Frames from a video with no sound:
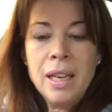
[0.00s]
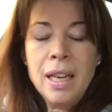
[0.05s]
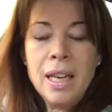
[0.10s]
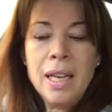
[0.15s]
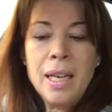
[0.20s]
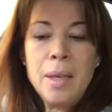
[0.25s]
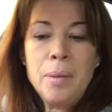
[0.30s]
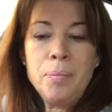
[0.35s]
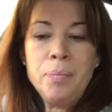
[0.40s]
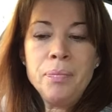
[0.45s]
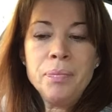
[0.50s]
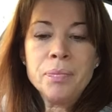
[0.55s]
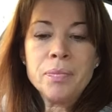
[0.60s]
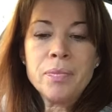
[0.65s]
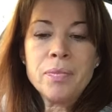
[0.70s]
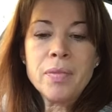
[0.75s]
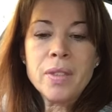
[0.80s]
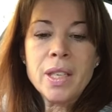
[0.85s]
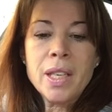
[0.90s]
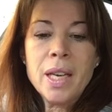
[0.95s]
And
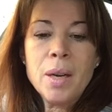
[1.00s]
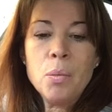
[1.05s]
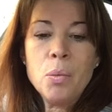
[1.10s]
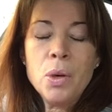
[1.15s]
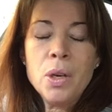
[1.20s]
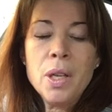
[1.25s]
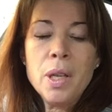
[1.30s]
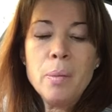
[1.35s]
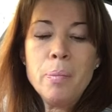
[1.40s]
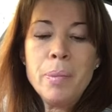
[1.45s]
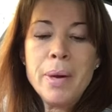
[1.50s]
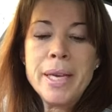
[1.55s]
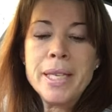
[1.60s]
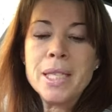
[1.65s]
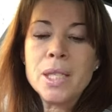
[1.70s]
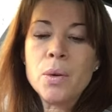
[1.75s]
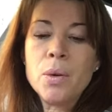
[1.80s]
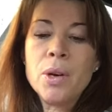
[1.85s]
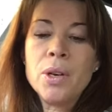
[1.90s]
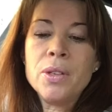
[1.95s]
one of the
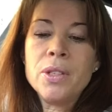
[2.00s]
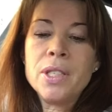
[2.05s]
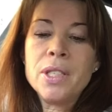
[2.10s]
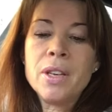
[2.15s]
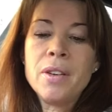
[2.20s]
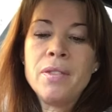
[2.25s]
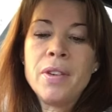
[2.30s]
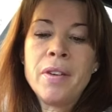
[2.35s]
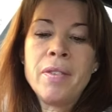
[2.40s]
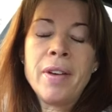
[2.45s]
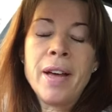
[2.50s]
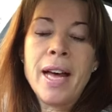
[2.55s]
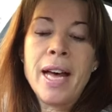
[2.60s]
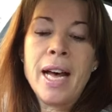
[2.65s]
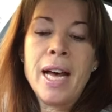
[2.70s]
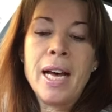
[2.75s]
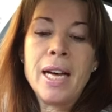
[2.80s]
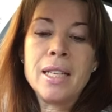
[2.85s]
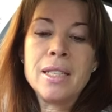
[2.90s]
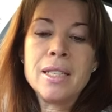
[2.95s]
best quotes I've ever
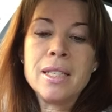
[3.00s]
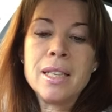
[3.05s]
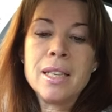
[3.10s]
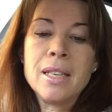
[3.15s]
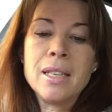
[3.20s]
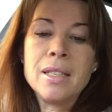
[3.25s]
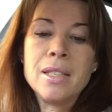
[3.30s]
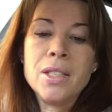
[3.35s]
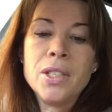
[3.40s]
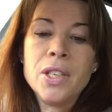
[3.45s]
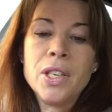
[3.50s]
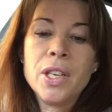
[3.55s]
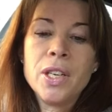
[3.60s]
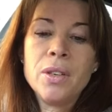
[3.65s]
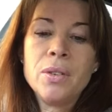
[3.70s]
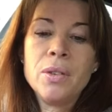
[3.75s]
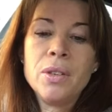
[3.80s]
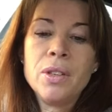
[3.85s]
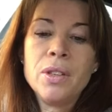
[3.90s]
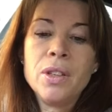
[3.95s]
had is,
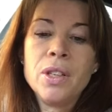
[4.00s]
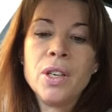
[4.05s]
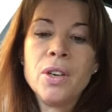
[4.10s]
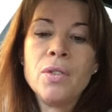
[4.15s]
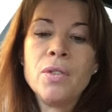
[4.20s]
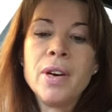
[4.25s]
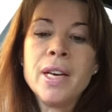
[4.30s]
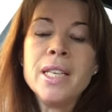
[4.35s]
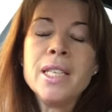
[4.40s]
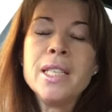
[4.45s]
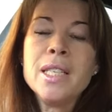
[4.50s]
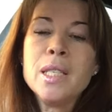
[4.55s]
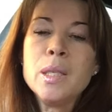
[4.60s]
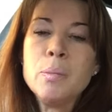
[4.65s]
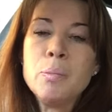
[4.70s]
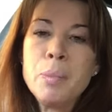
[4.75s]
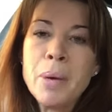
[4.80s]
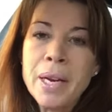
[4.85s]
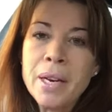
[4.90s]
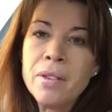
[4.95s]
the
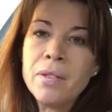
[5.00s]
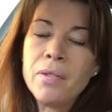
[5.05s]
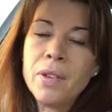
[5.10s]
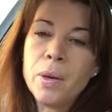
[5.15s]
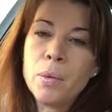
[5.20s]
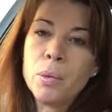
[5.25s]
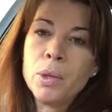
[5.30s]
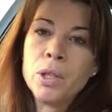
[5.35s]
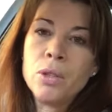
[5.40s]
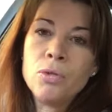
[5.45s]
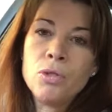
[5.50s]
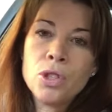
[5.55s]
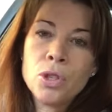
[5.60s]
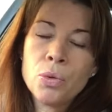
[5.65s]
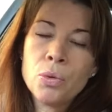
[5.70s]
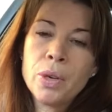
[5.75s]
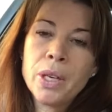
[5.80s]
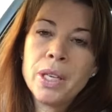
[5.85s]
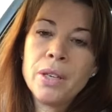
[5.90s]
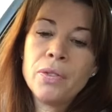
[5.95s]
greatest benefit when you
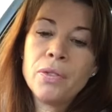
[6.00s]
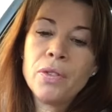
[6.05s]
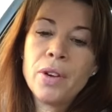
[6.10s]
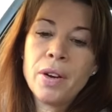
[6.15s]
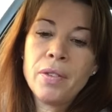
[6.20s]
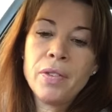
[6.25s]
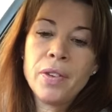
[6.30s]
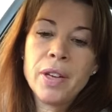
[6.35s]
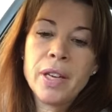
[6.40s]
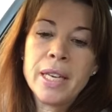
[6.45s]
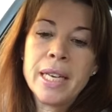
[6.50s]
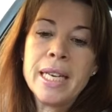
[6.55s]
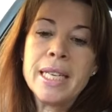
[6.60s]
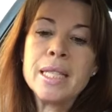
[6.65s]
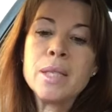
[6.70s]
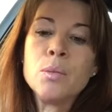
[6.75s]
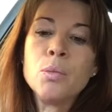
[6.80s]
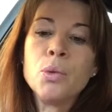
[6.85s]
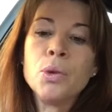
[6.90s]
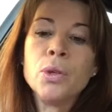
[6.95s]
join Forever
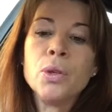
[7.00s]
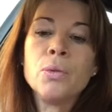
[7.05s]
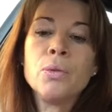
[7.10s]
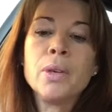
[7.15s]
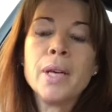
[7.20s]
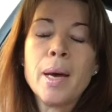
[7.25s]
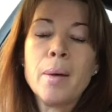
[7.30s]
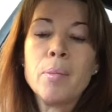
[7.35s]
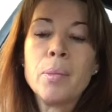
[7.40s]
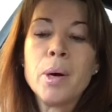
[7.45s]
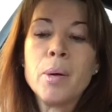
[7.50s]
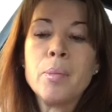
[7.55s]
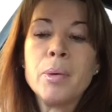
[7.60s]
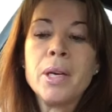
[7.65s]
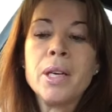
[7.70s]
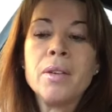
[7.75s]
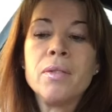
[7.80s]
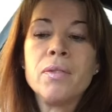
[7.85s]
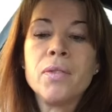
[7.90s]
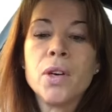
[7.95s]
isn't what you'll get by
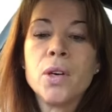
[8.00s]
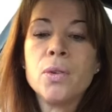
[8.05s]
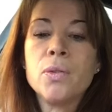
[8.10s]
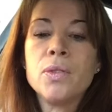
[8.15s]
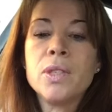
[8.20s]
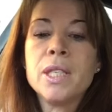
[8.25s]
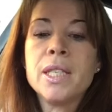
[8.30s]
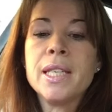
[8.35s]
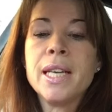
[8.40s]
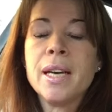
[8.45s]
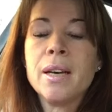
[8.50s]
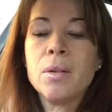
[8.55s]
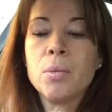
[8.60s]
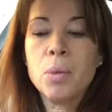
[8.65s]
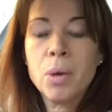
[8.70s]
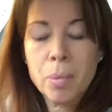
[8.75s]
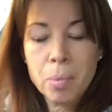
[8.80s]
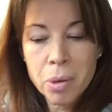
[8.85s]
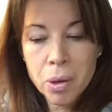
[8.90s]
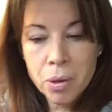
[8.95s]
being involved in
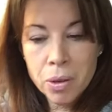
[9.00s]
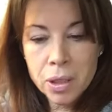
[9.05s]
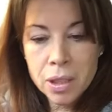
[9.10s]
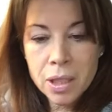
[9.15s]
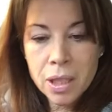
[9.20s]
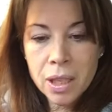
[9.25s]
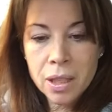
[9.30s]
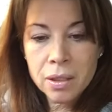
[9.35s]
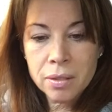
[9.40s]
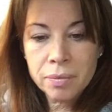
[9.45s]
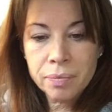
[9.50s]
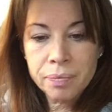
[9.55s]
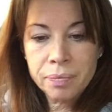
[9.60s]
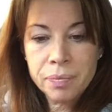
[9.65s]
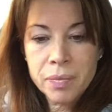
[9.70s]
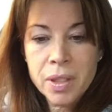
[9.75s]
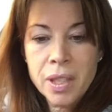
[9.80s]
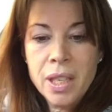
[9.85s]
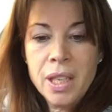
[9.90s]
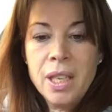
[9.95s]
network marketing.
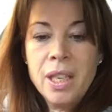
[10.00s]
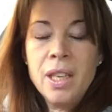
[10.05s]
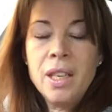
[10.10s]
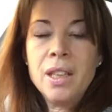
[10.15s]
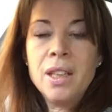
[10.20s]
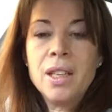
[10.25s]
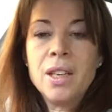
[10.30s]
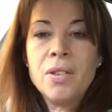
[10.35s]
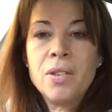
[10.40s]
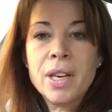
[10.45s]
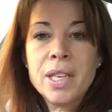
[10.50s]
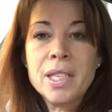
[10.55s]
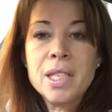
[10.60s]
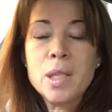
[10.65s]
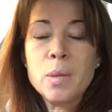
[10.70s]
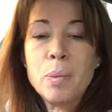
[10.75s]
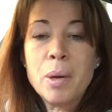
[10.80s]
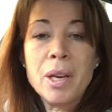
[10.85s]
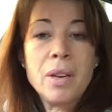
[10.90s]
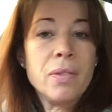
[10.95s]
The
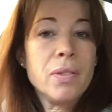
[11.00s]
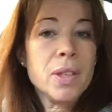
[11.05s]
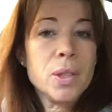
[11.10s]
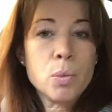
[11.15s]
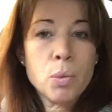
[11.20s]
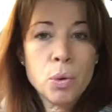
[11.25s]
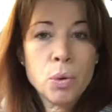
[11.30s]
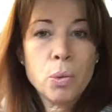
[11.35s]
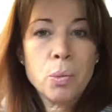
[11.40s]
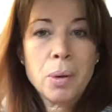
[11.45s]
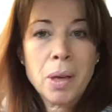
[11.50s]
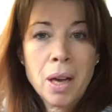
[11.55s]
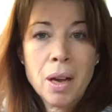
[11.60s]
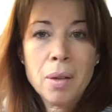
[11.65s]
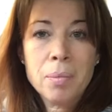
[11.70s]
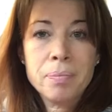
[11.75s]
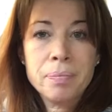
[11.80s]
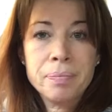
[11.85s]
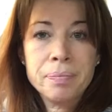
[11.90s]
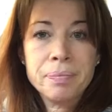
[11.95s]
greatest benefit is what you'll
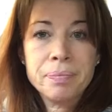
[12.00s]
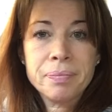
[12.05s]
become.